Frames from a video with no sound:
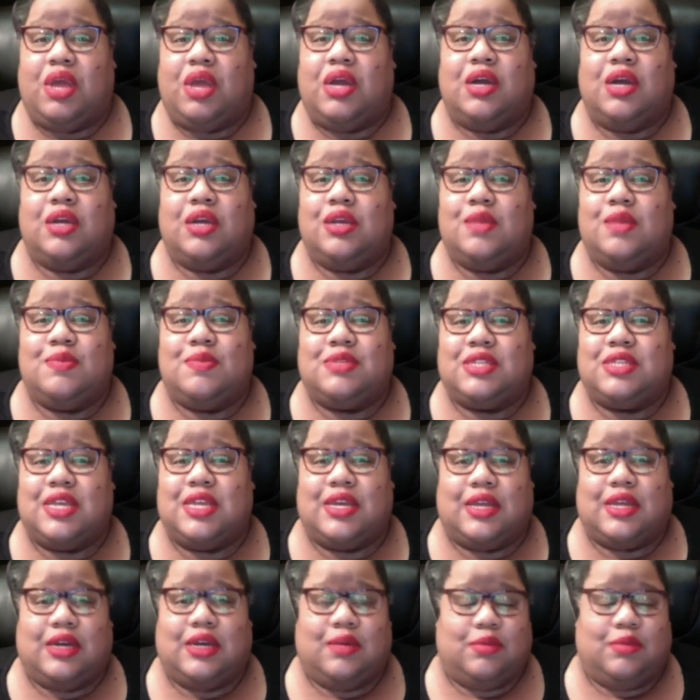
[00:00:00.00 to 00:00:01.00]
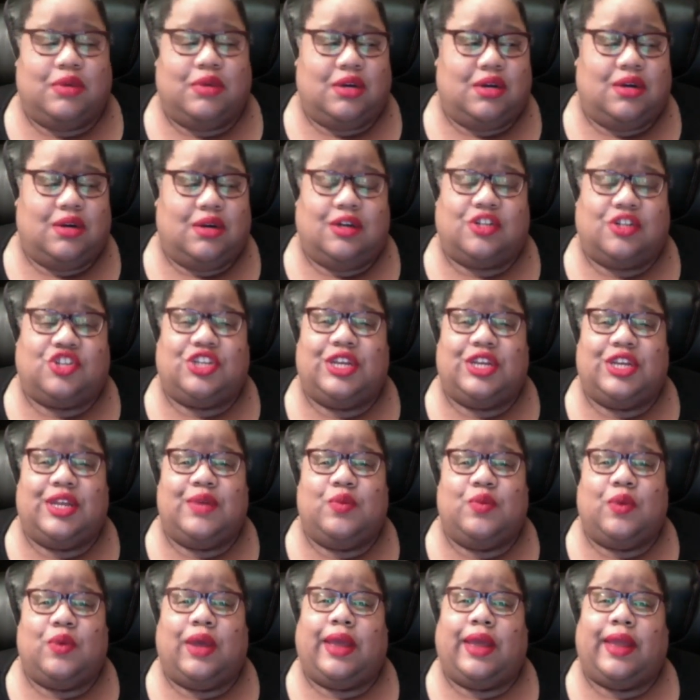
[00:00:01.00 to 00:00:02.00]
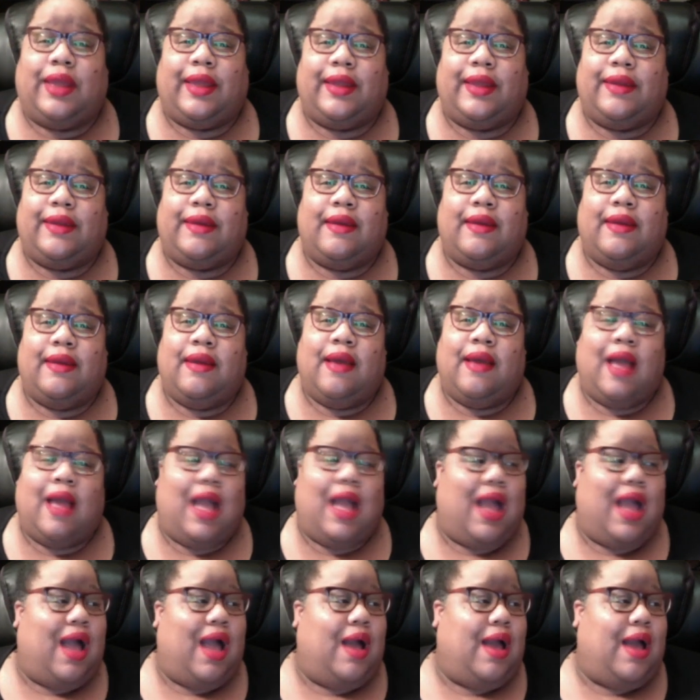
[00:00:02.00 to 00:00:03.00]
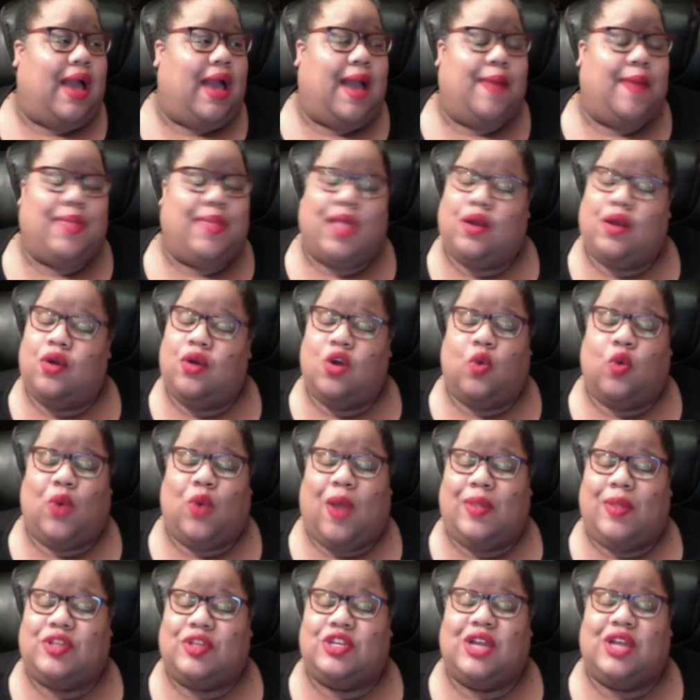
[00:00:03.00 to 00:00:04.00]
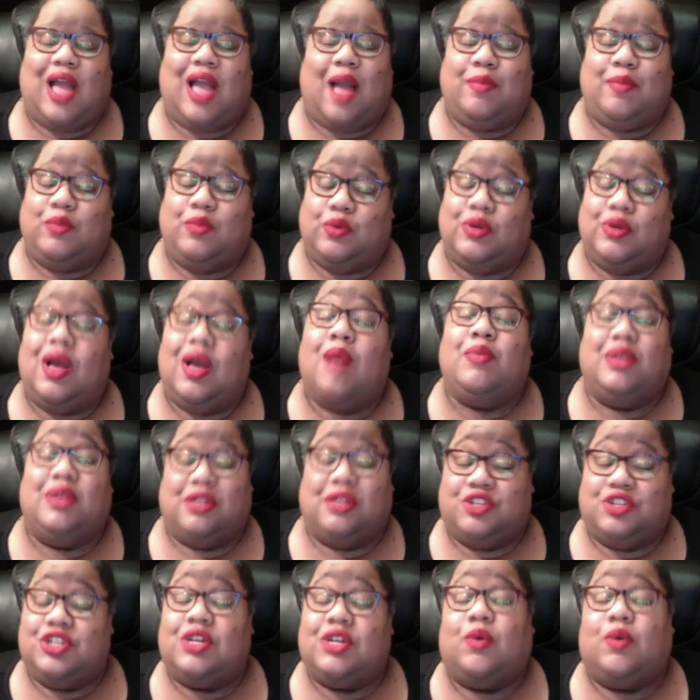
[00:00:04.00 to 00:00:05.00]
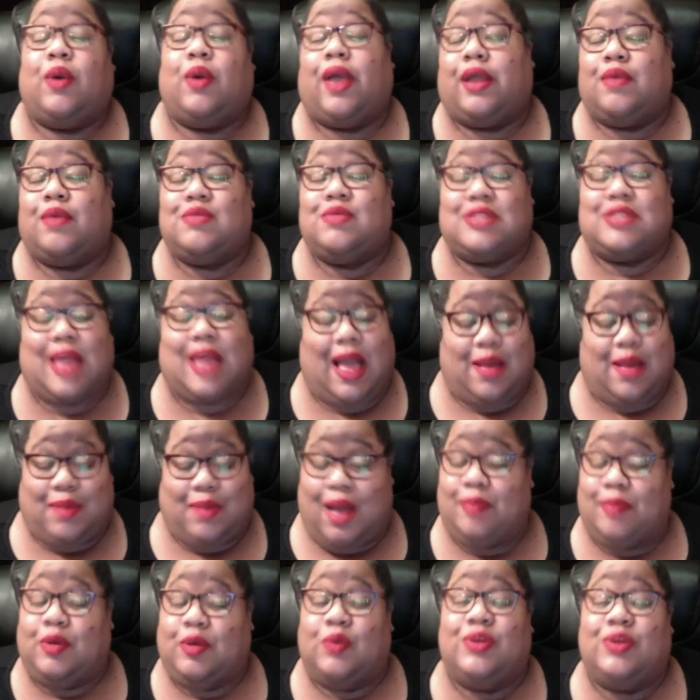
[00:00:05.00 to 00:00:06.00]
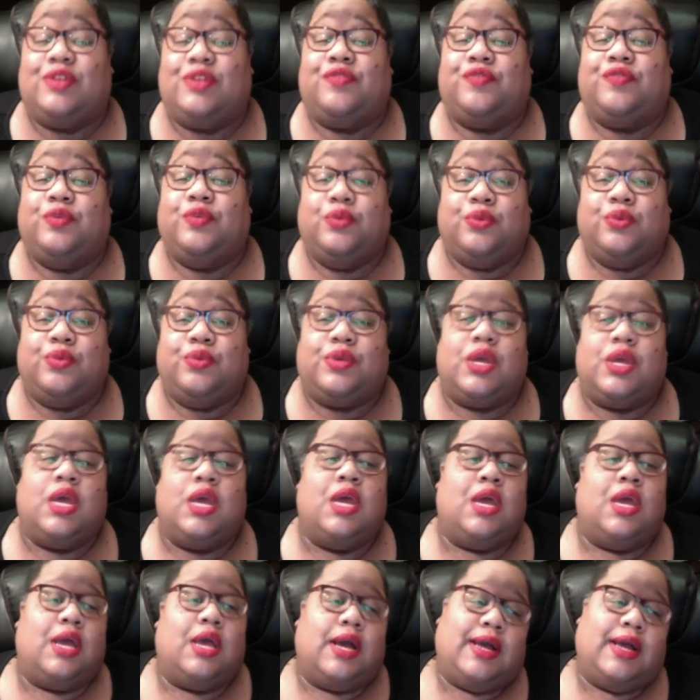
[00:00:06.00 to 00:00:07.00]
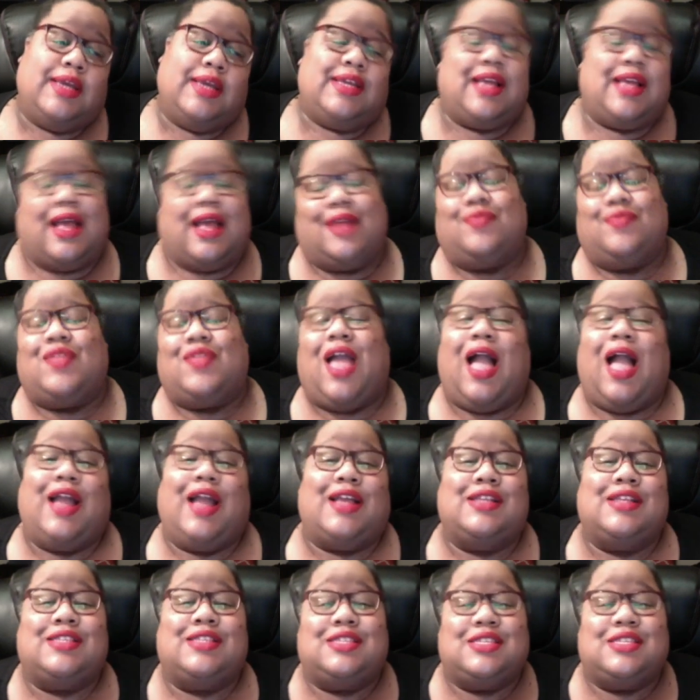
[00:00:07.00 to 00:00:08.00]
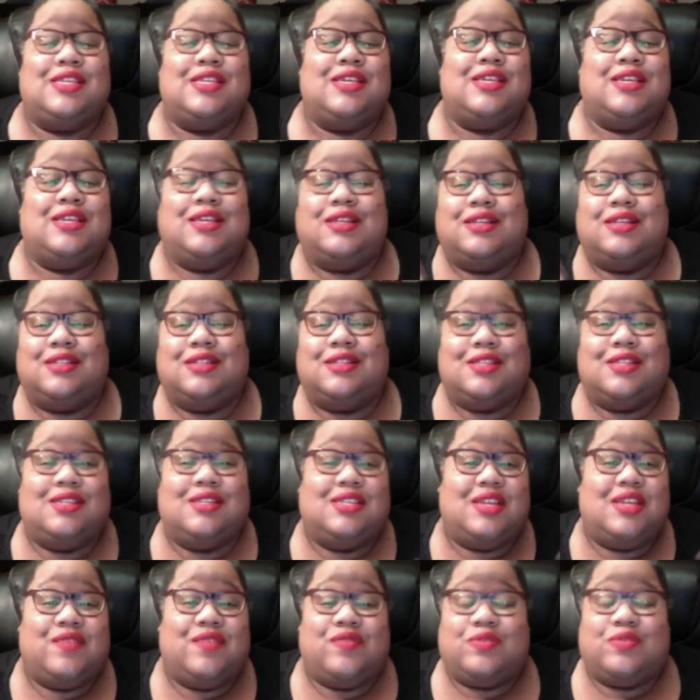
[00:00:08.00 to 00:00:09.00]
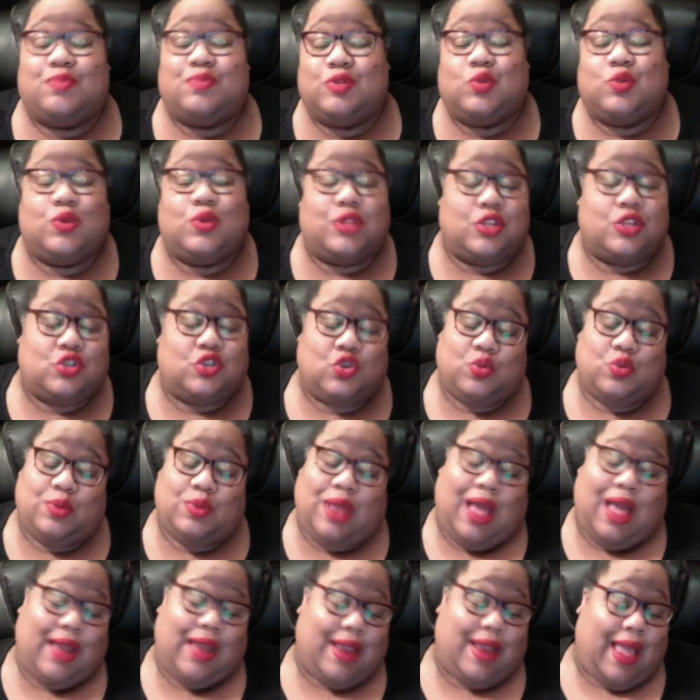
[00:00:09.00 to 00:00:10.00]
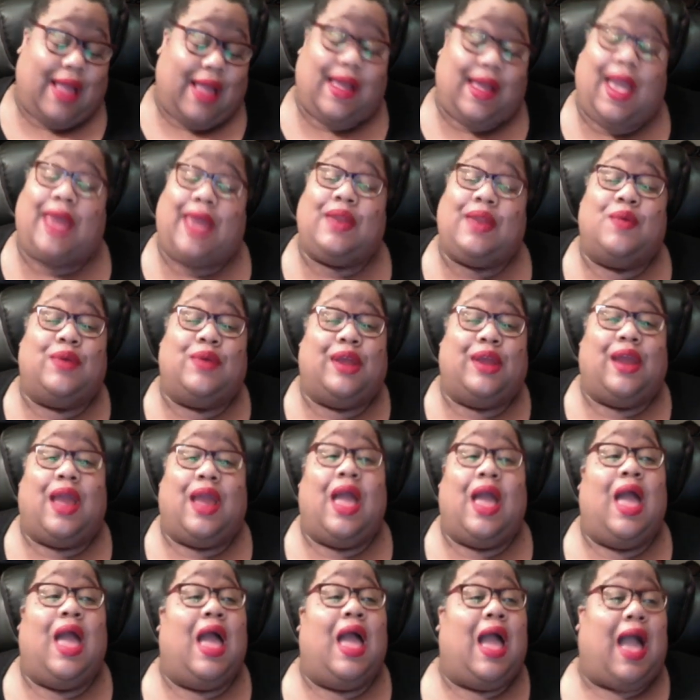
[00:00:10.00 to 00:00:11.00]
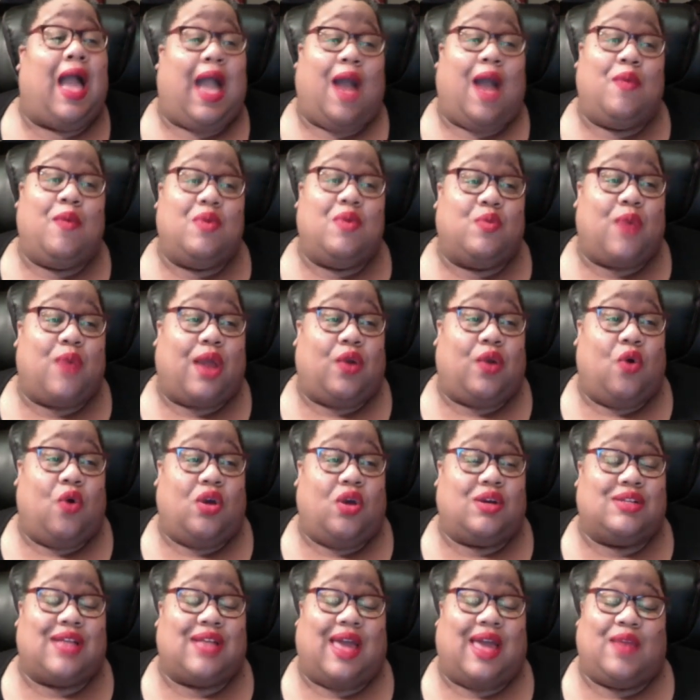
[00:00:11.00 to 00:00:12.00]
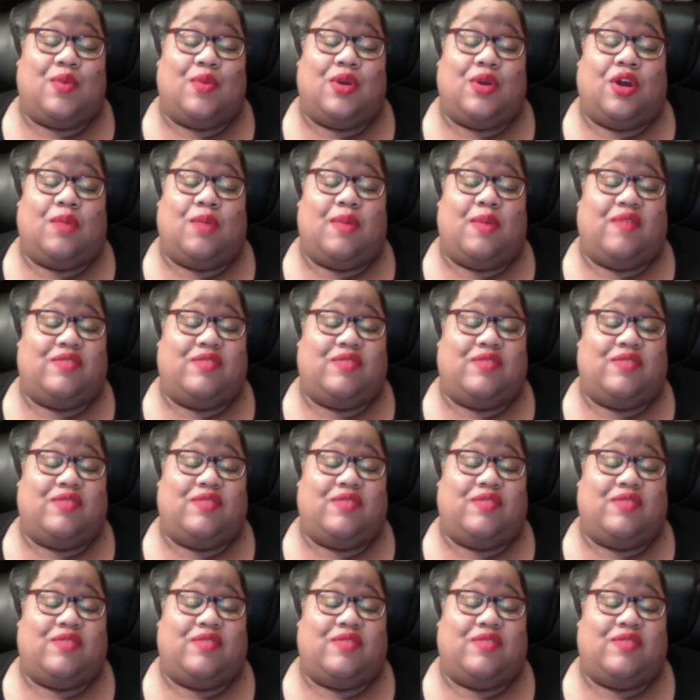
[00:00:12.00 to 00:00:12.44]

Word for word: you know I'm saying, um, a, a chicken wing, I, I'm not gonna go ride the chicken. I'm gonna, I'm gonna eat chicken wing. I'm saying I'm, I'm gonna eat the food. I can see the difference between the two, but I I, I don't care. I won't ride a horse because I don't want to hurt my